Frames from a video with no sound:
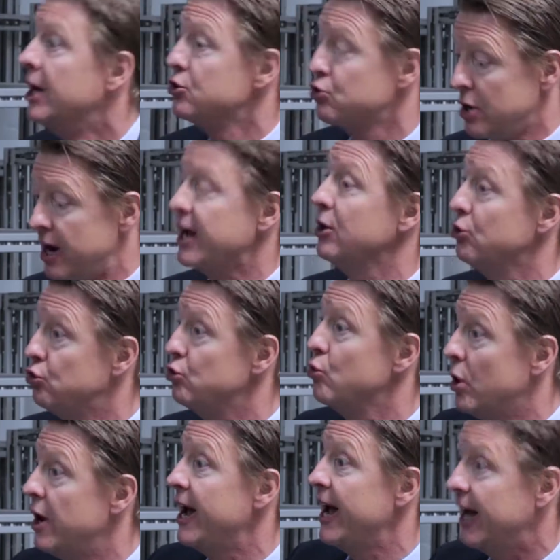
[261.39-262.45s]
so I can
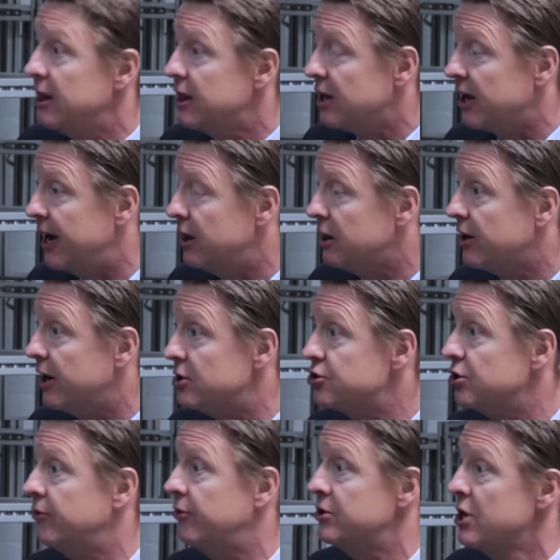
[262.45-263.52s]
do a healthcare
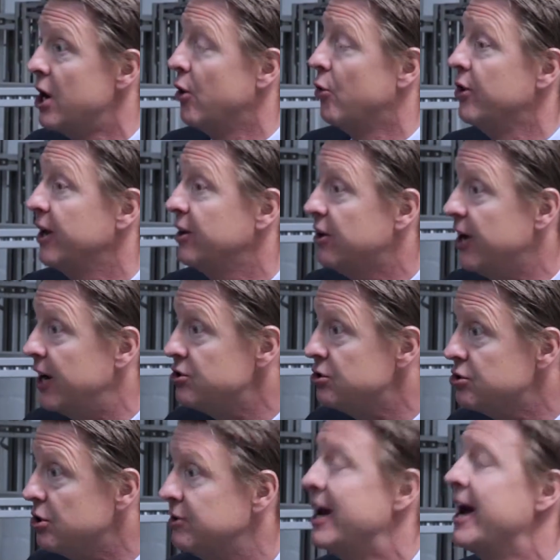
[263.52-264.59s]
service or an education
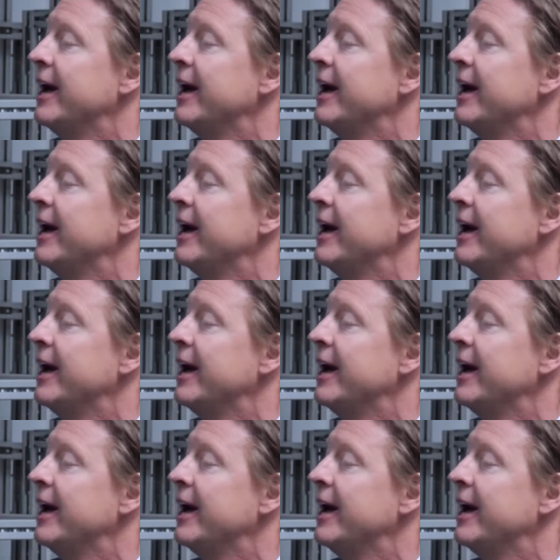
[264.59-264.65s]
service,